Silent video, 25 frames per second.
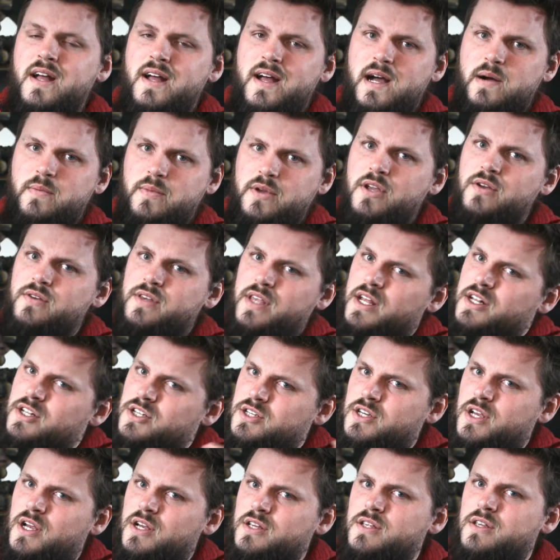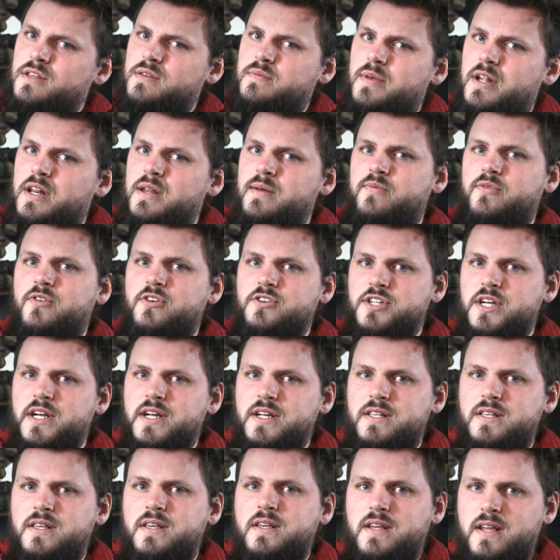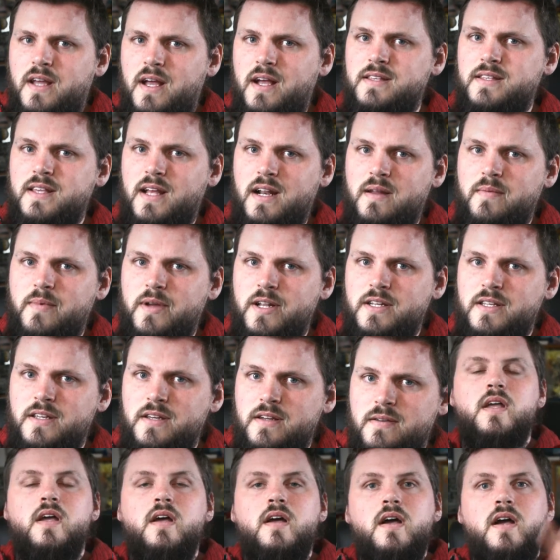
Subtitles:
and we use it in just as many projects as Elementor.